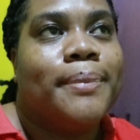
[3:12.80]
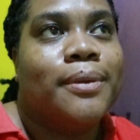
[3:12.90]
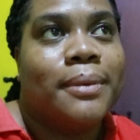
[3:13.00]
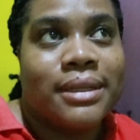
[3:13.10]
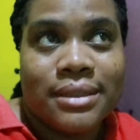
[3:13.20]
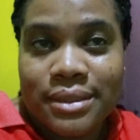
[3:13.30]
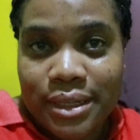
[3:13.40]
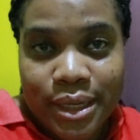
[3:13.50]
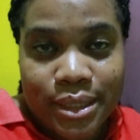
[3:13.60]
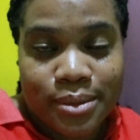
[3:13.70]
do my
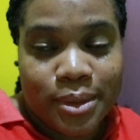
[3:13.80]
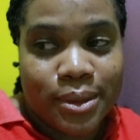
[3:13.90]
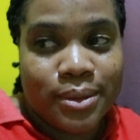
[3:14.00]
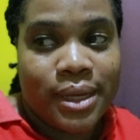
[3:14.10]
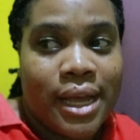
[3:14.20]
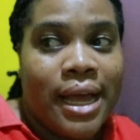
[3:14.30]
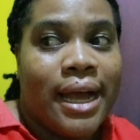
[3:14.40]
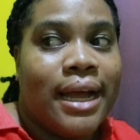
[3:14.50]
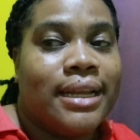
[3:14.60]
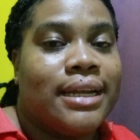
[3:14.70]
sister hair tomorrow
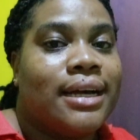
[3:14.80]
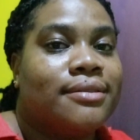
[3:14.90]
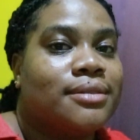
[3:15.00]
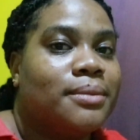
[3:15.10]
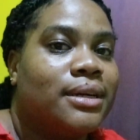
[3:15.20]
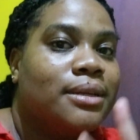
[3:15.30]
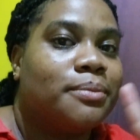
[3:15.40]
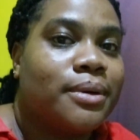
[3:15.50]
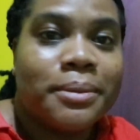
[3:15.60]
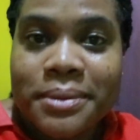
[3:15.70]
and then have some other
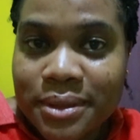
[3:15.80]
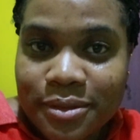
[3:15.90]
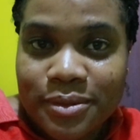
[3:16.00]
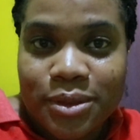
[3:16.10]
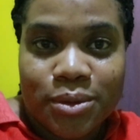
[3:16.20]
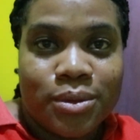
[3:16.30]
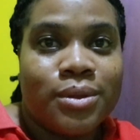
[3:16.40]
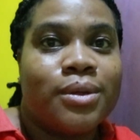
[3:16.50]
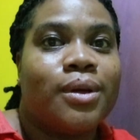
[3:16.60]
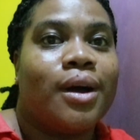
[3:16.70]
prep stuff to do
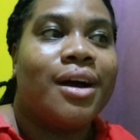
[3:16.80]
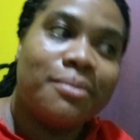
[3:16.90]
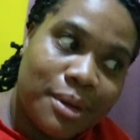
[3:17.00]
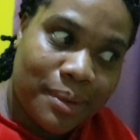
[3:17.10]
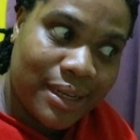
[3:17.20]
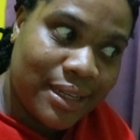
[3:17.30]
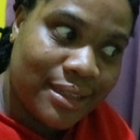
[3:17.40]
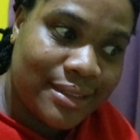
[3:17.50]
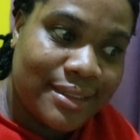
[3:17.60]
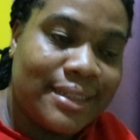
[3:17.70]
on my body.
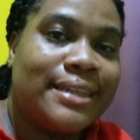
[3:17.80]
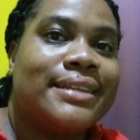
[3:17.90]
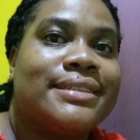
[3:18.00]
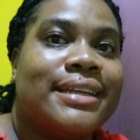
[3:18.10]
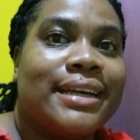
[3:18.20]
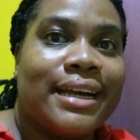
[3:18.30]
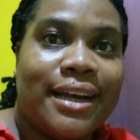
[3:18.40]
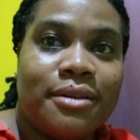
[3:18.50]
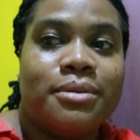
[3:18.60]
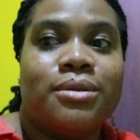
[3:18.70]
So like
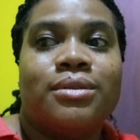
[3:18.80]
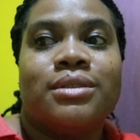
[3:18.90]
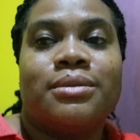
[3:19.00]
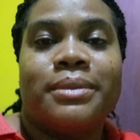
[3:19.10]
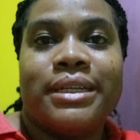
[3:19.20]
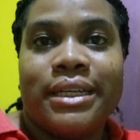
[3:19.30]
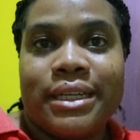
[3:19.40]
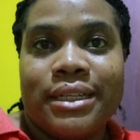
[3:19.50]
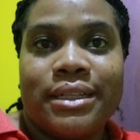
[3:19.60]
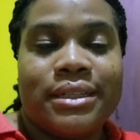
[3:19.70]
eyebrows, my
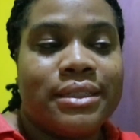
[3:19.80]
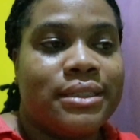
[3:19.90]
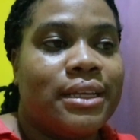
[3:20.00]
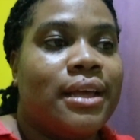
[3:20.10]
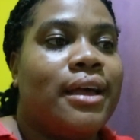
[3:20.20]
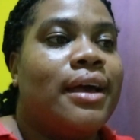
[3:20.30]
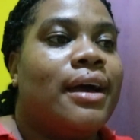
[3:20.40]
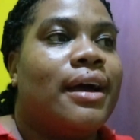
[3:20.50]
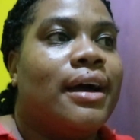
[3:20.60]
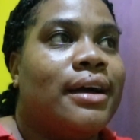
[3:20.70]
nails,
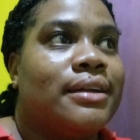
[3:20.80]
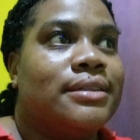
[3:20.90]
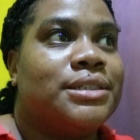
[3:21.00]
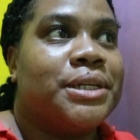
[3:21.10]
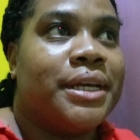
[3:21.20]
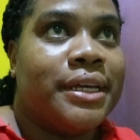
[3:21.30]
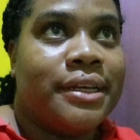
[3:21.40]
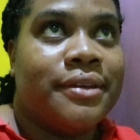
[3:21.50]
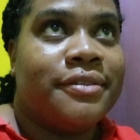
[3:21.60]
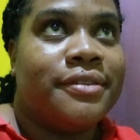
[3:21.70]
and
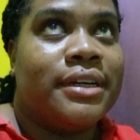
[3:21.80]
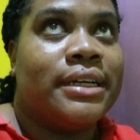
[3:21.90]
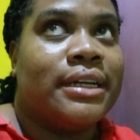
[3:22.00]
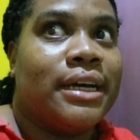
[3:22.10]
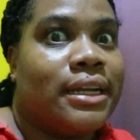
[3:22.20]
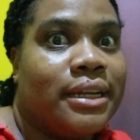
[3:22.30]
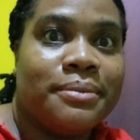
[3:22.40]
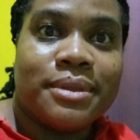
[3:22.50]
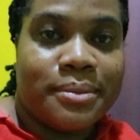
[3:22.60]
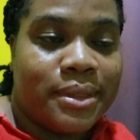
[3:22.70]
shave and all of
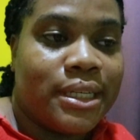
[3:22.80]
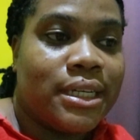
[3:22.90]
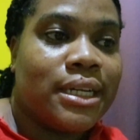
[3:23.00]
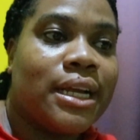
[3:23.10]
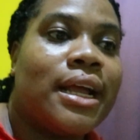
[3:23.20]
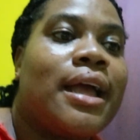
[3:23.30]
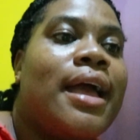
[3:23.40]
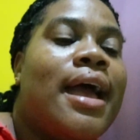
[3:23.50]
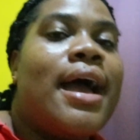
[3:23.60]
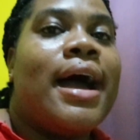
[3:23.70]
them something there.
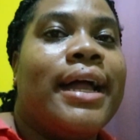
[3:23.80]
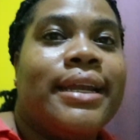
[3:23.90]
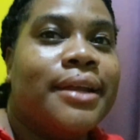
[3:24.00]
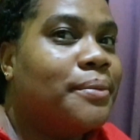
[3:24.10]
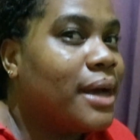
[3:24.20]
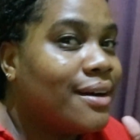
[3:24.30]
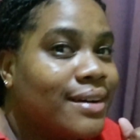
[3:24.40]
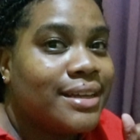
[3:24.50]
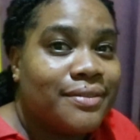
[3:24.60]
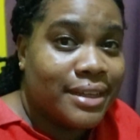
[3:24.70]
And then we have
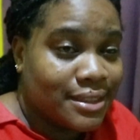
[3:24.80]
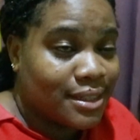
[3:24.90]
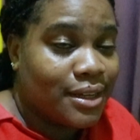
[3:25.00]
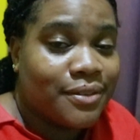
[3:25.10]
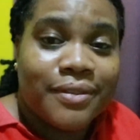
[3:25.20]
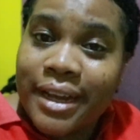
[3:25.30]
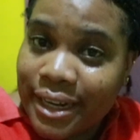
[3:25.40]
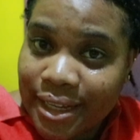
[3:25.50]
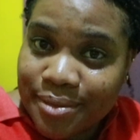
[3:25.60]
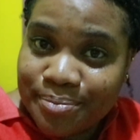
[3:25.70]
an event on
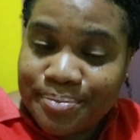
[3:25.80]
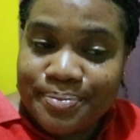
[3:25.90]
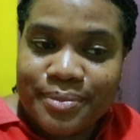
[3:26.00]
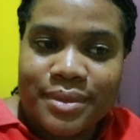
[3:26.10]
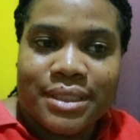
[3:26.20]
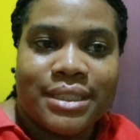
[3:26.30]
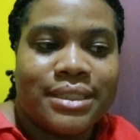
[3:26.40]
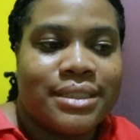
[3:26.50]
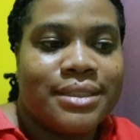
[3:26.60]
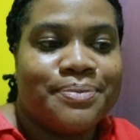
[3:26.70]
Friday
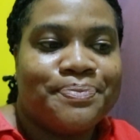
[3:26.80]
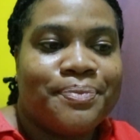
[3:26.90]
because